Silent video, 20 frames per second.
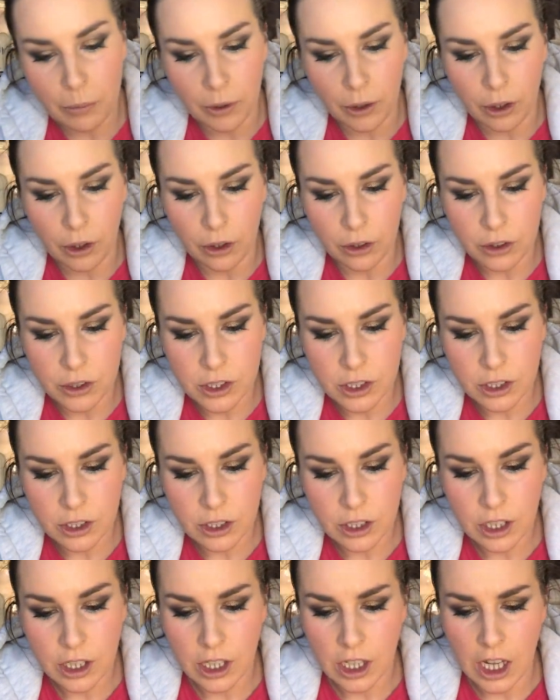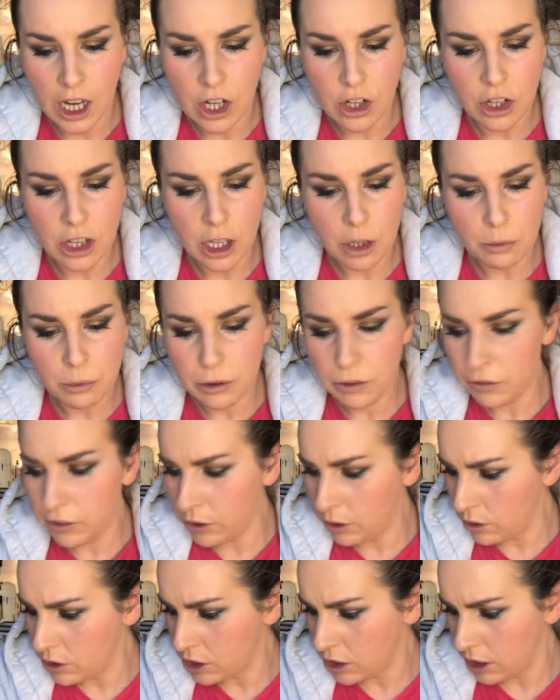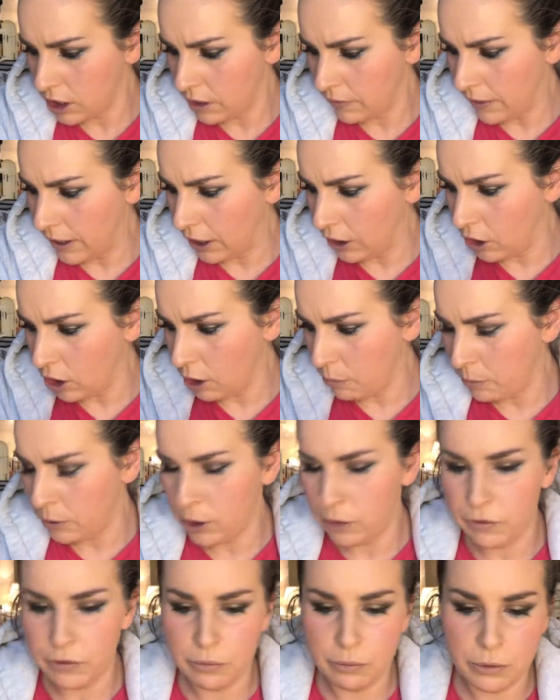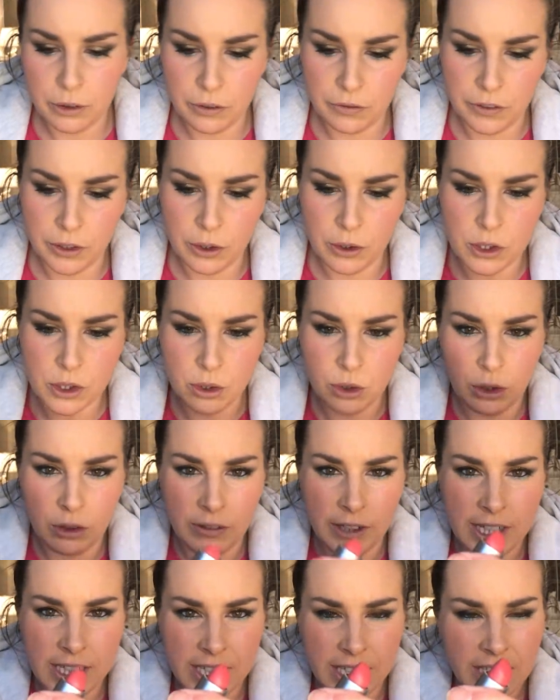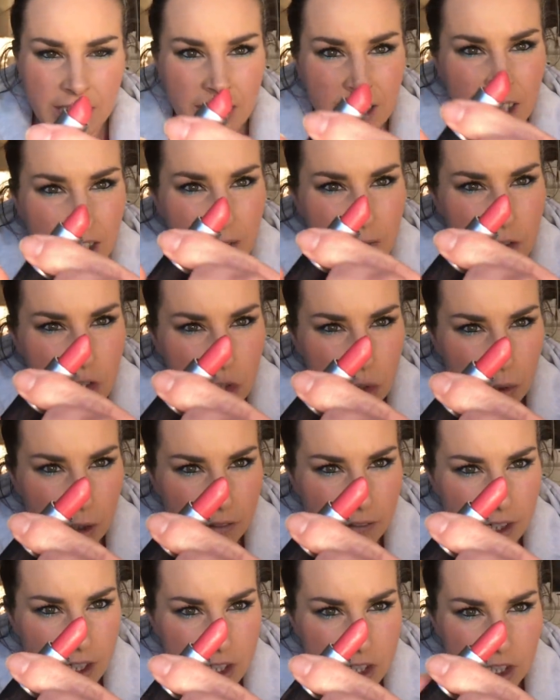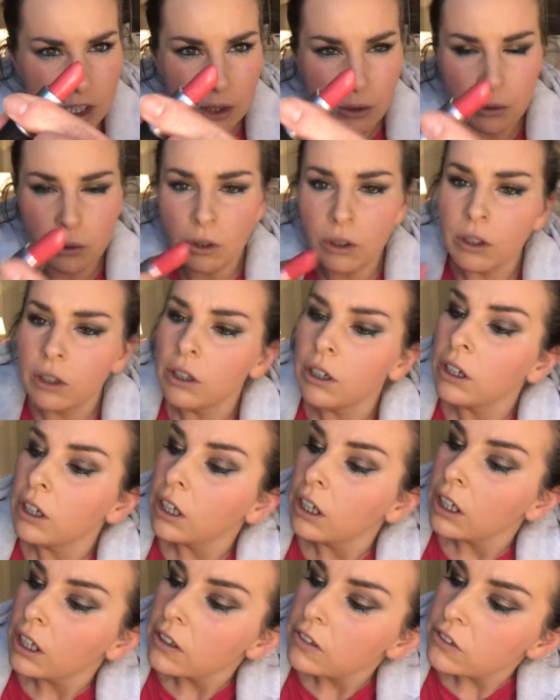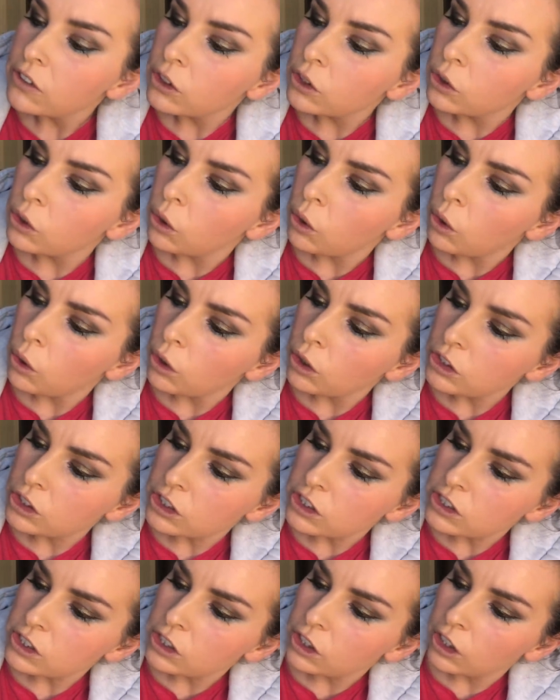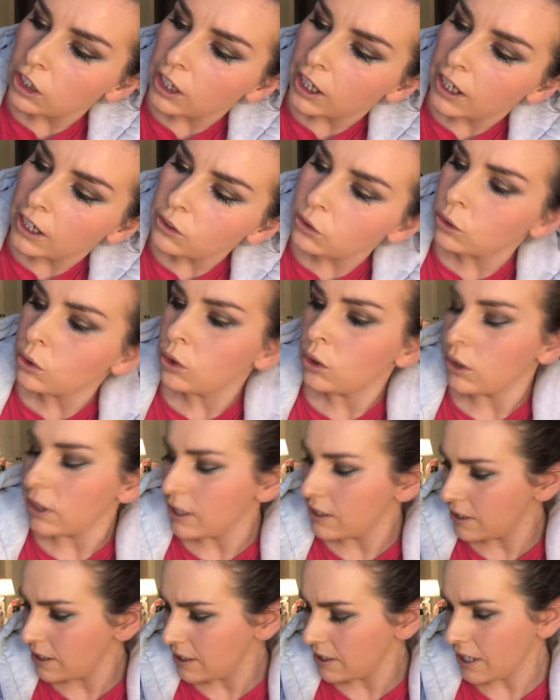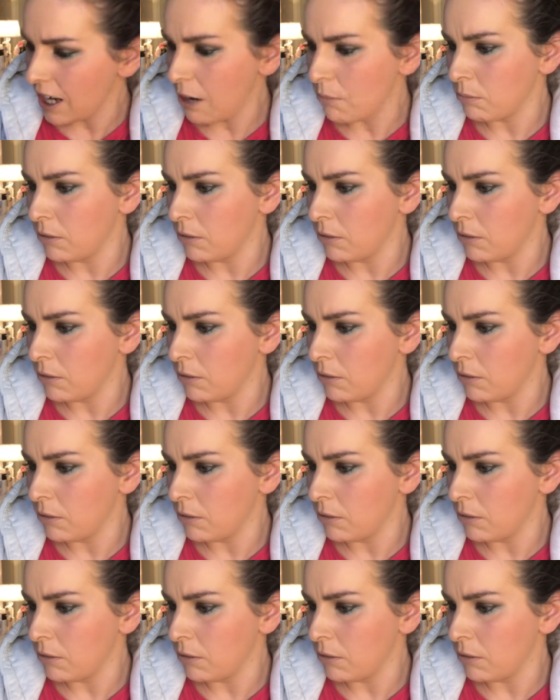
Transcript: have I got? Another profusion. Have I got a profusion already? Sure I do. It's gorgeous colour. No, is this